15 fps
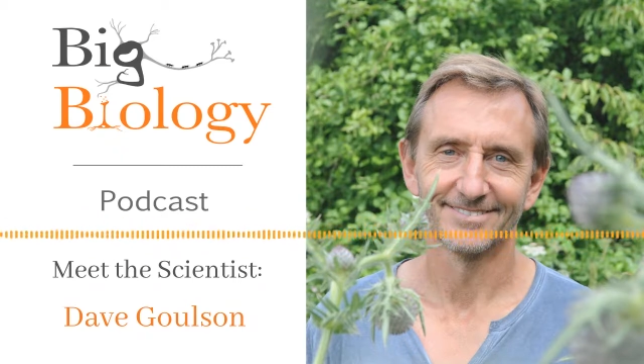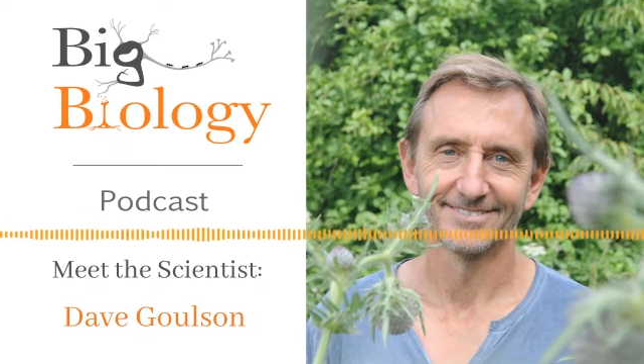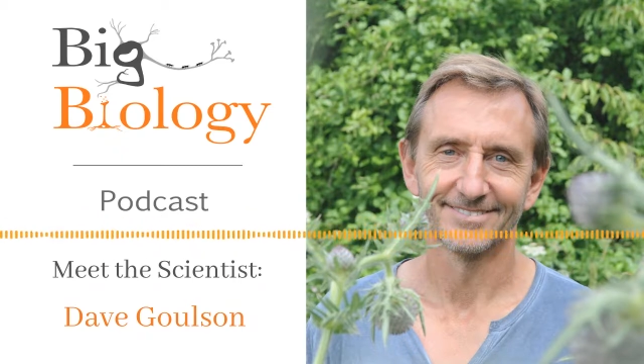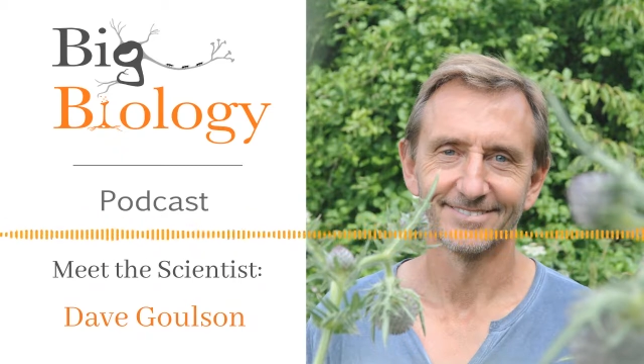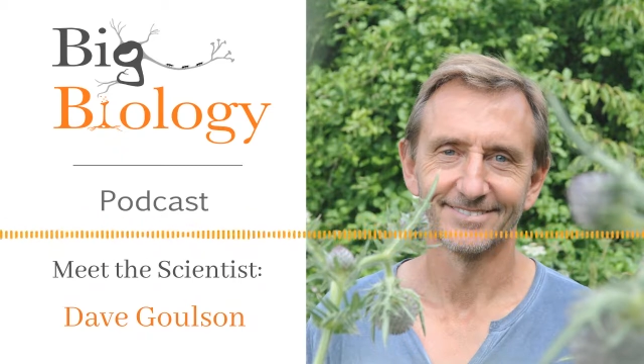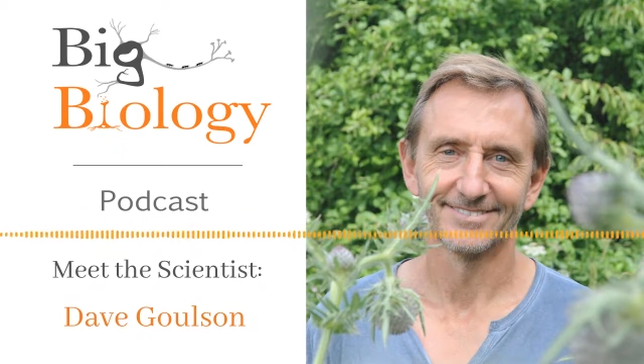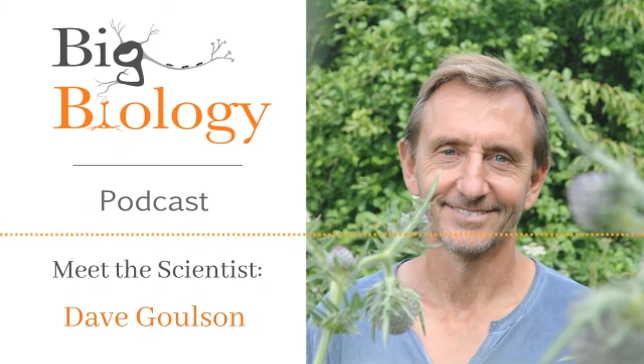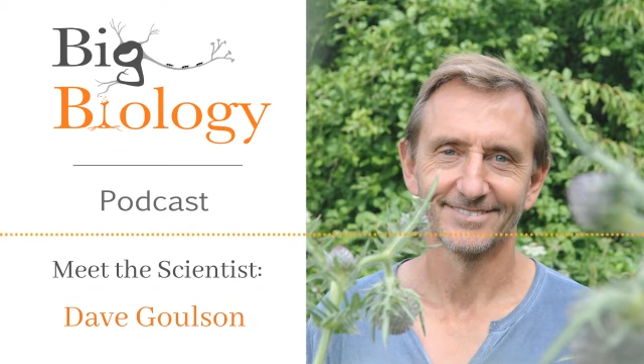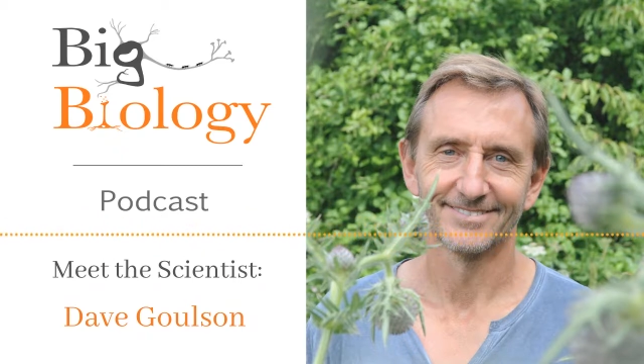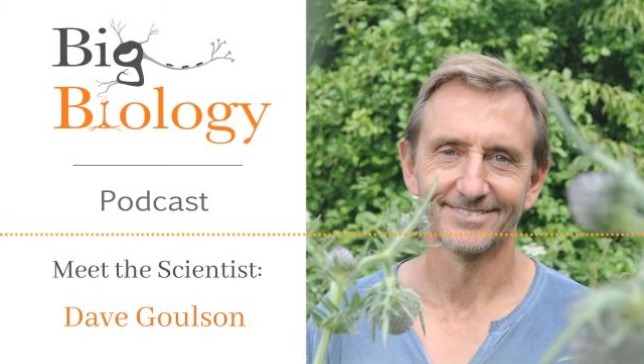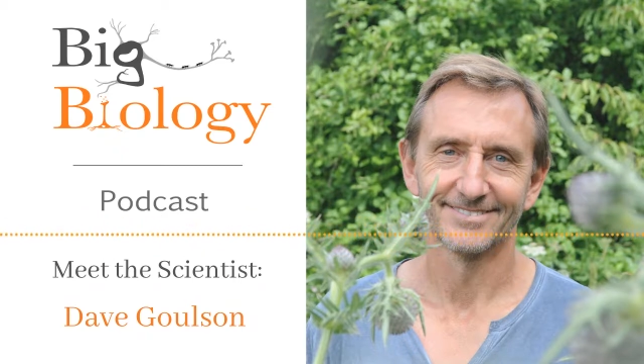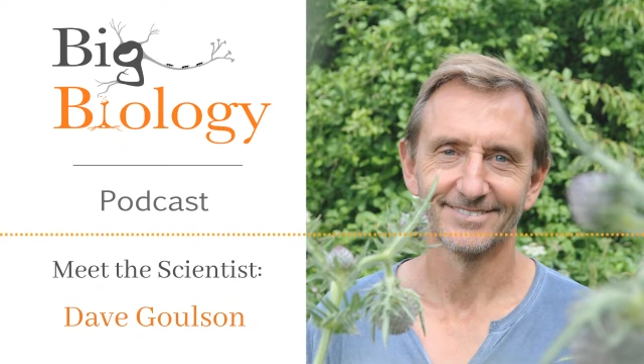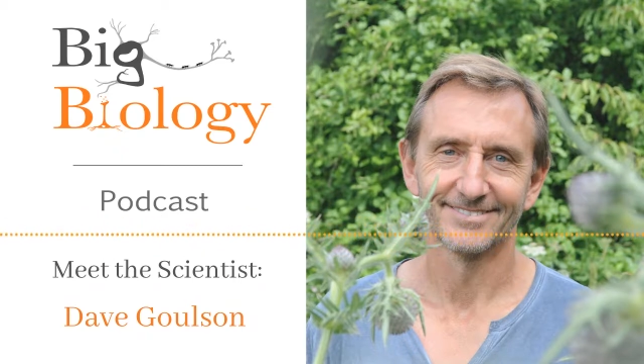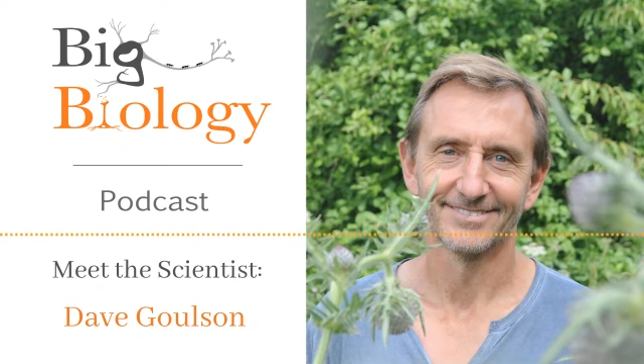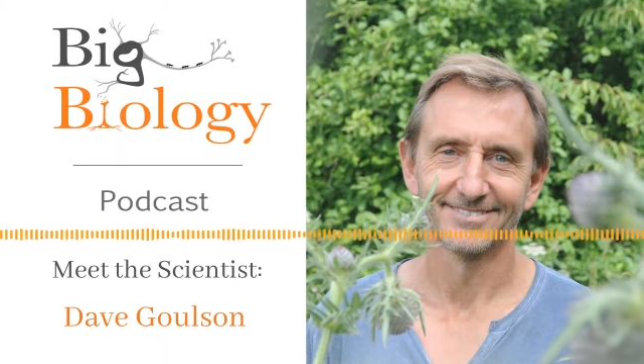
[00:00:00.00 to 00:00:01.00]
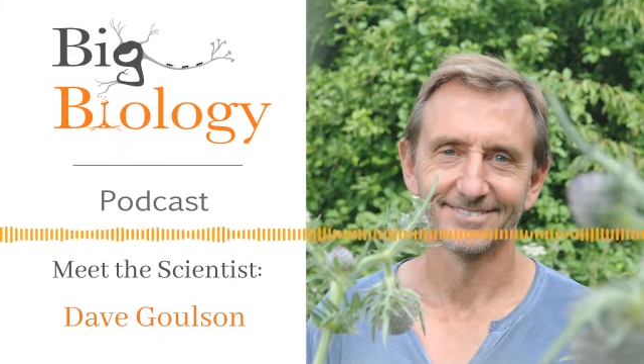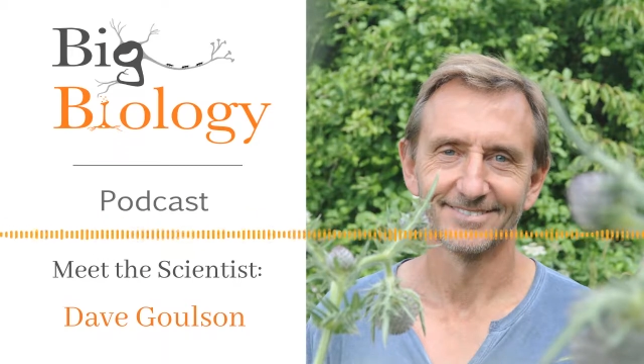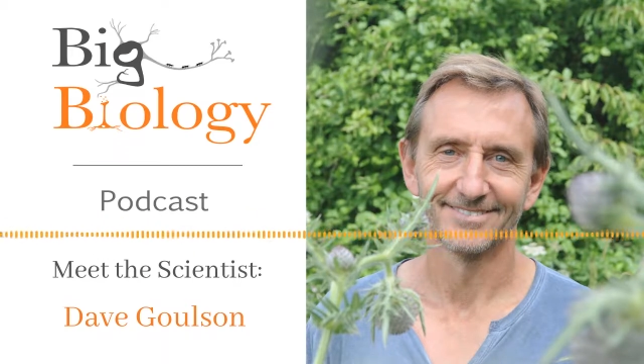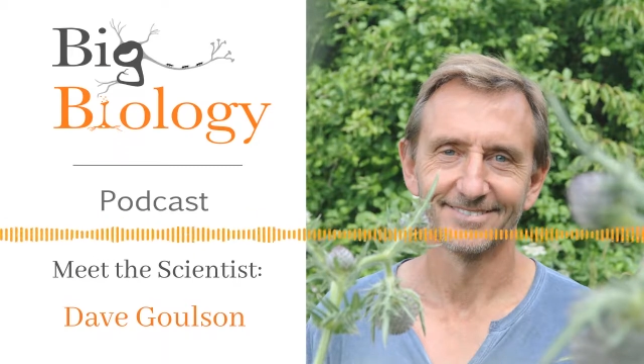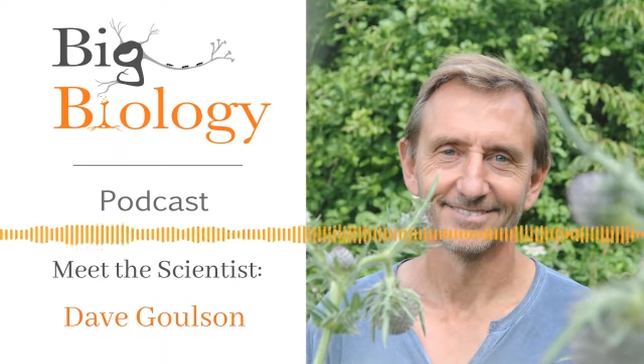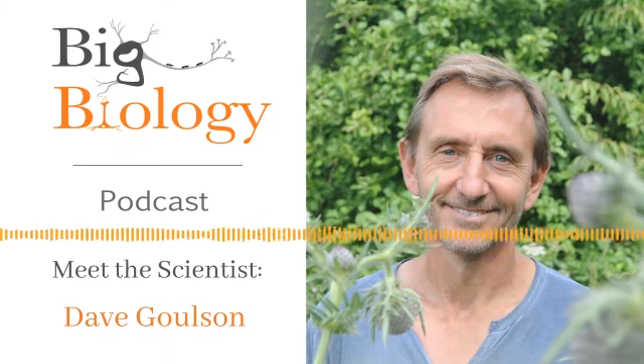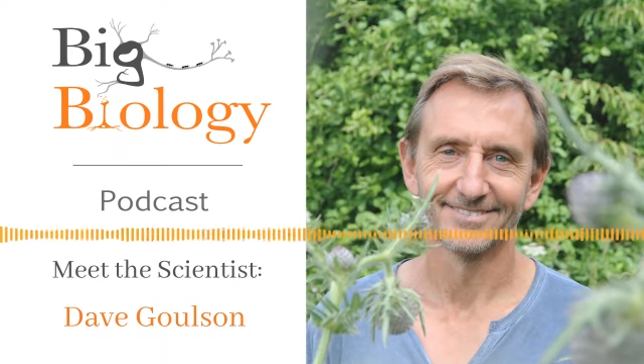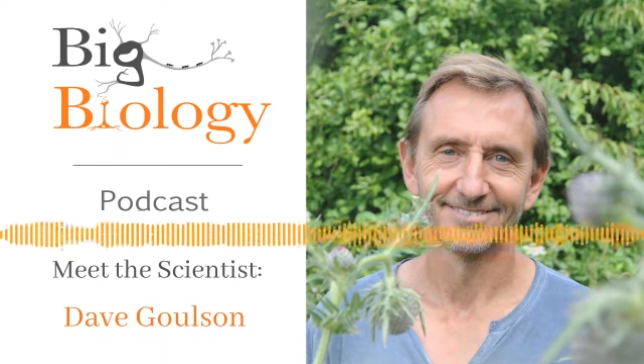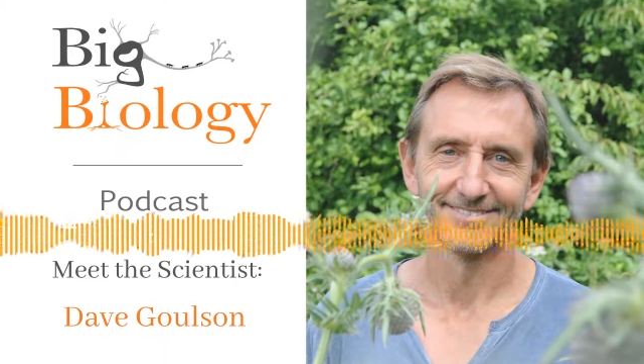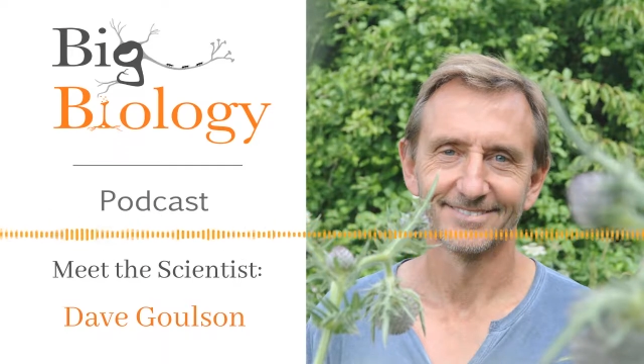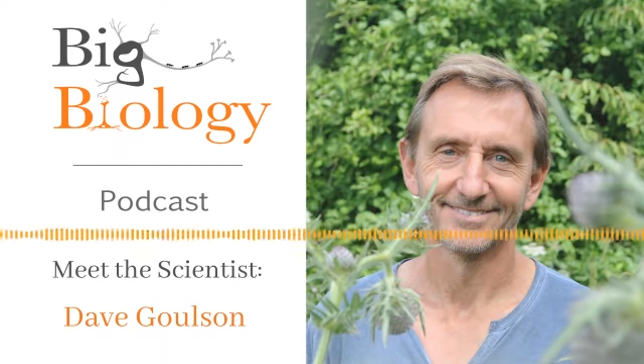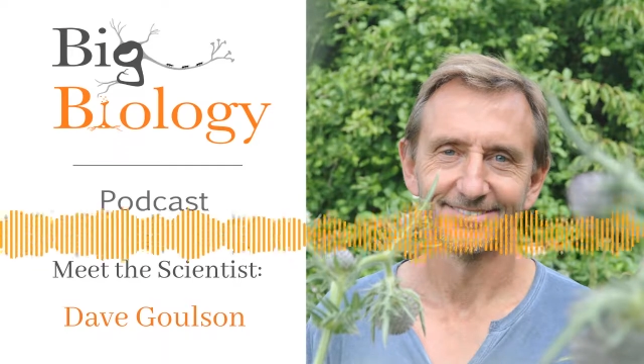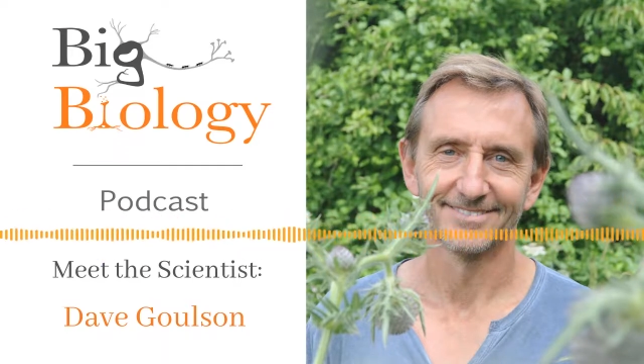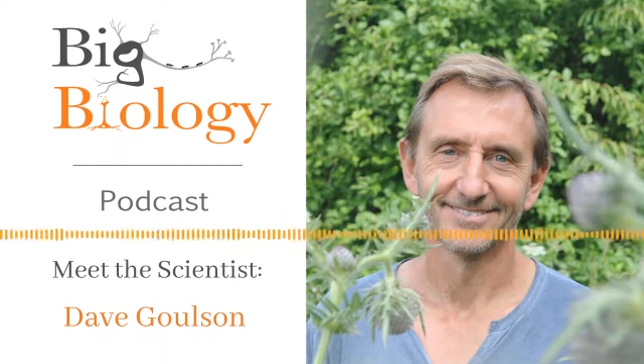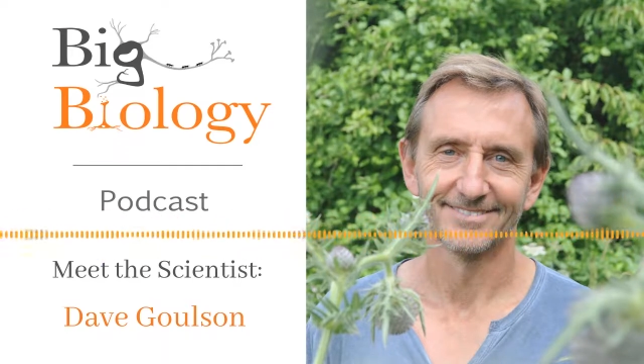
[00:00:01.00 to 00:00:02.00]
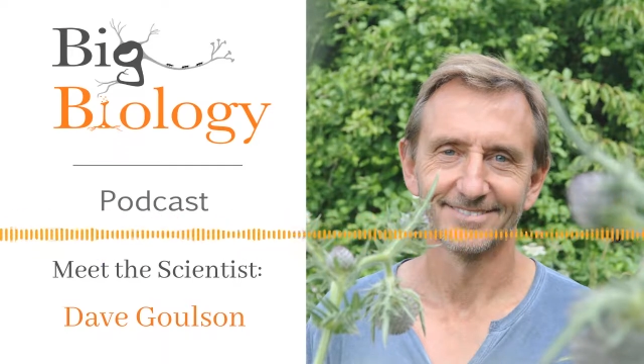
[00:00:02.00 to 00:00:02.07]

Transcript: Um, it's, yeah, sort it, of creeping it,